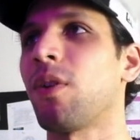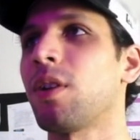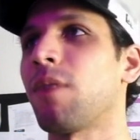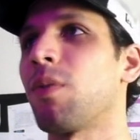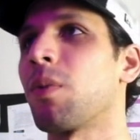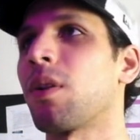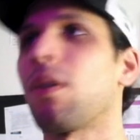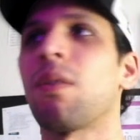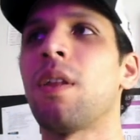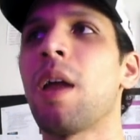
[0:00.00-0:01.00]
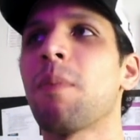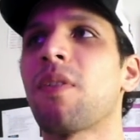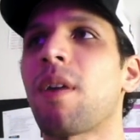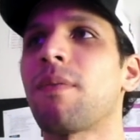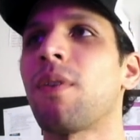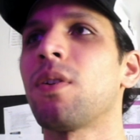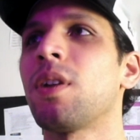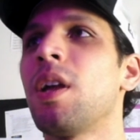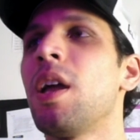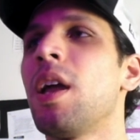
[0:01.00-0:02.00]
If you want to know the name of that font,
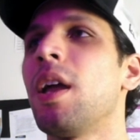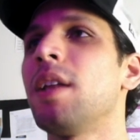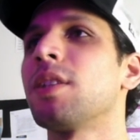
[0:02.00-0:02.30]
it is